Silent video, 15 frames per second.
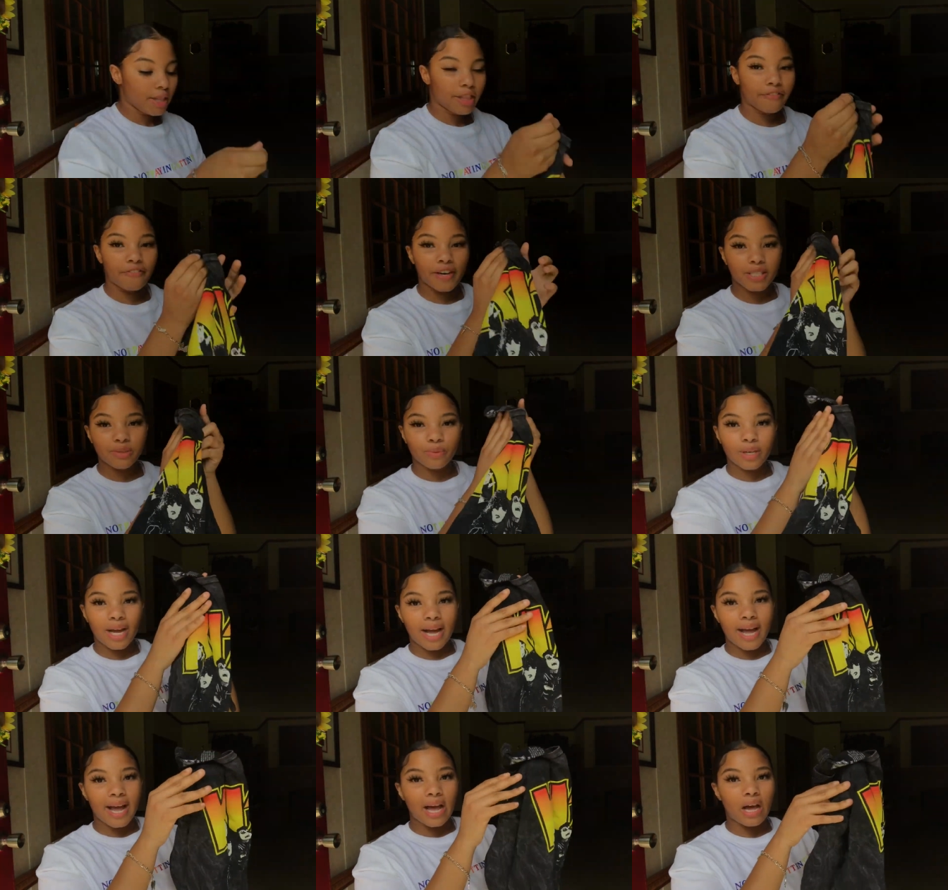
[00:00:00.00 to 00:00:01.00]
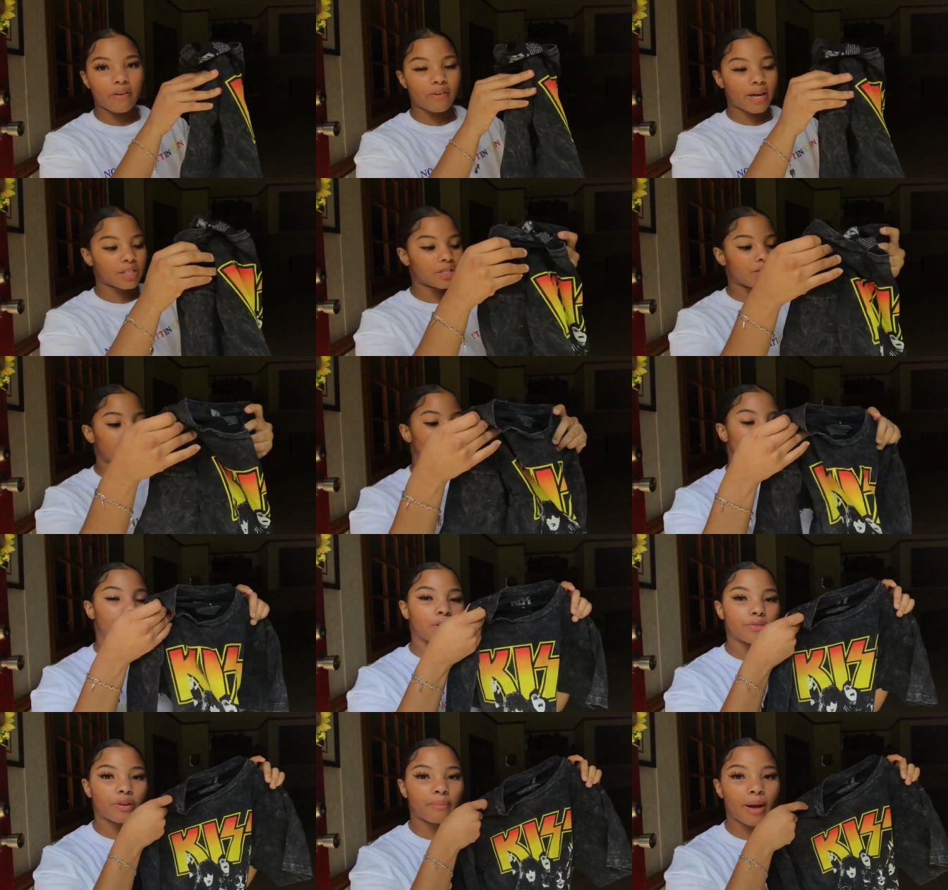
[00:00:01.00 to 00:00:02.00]
The first one I have, I actually stole
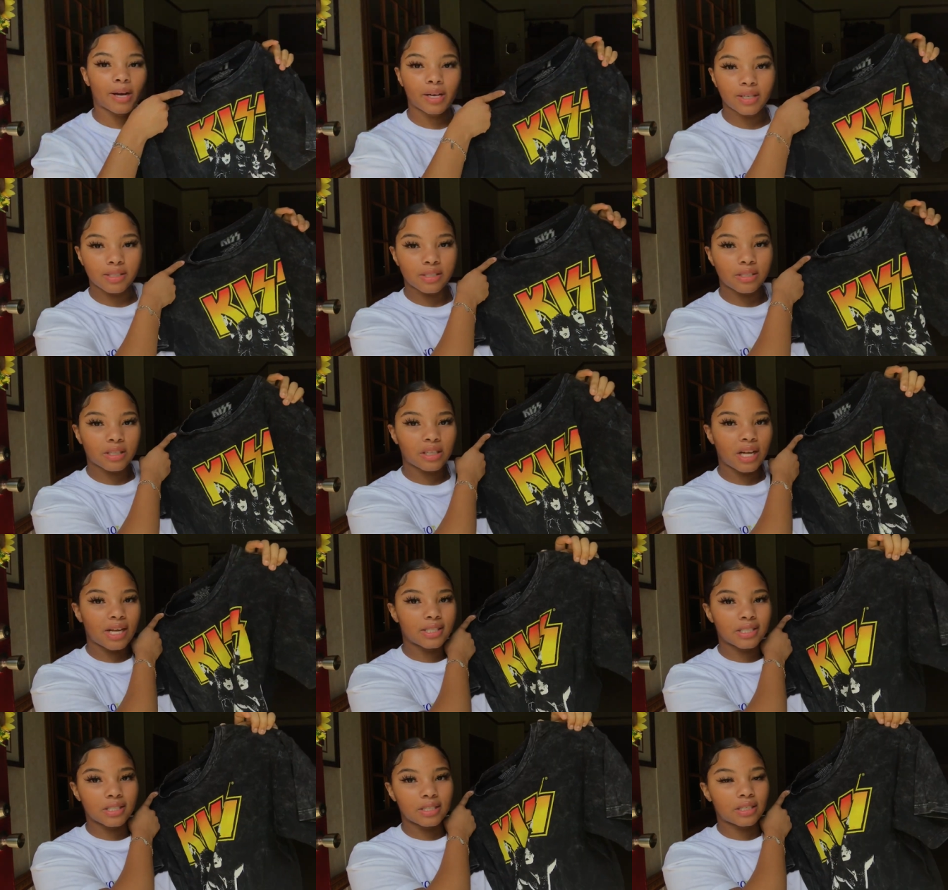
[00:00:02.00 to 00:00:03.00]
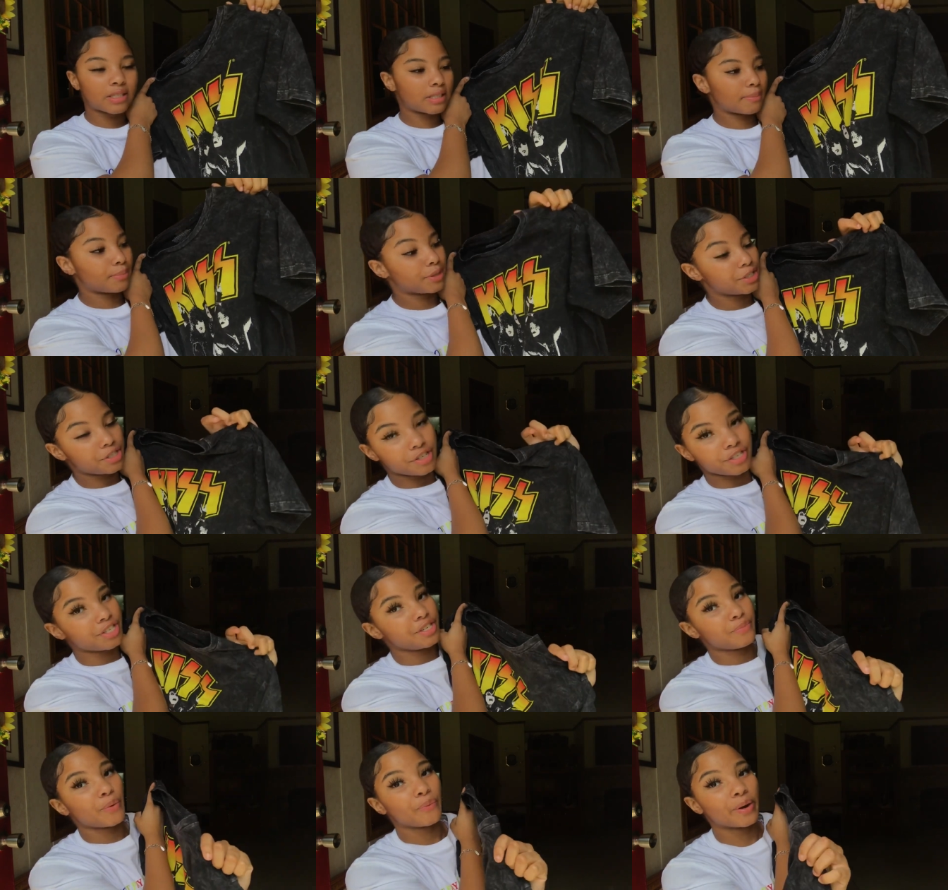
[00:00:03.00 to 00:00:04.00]
this from my cousin's closet because I'm pretty sure
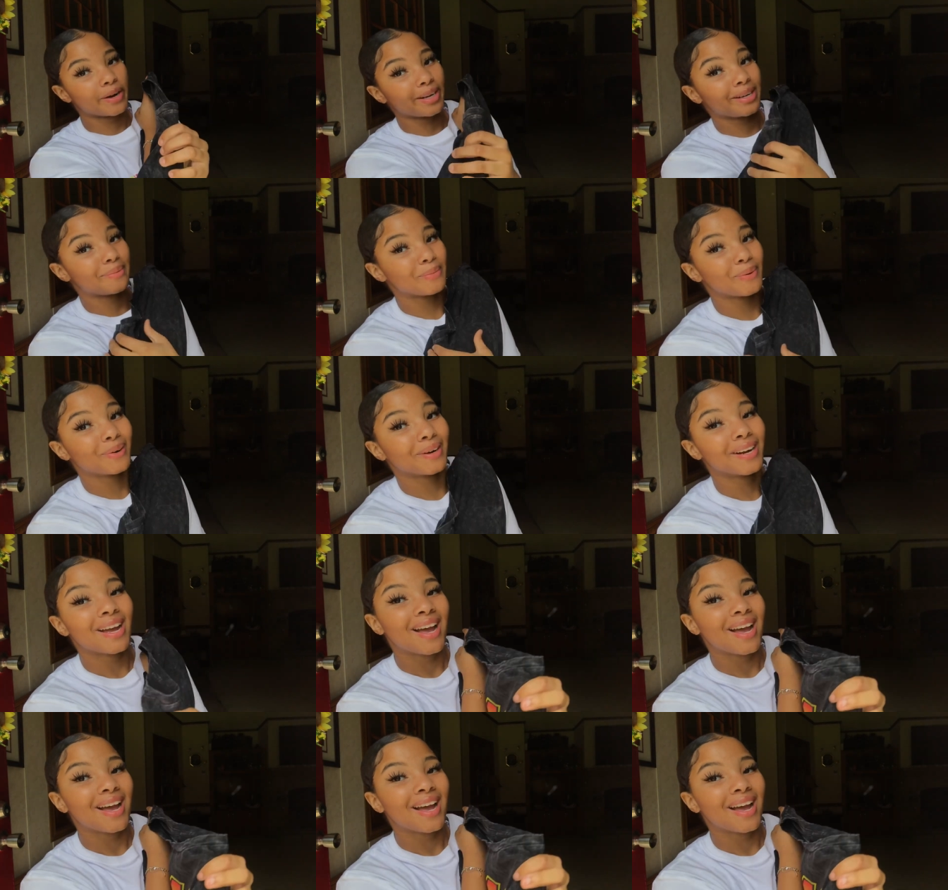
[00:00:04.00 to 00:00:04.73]
she won't wear it anymore.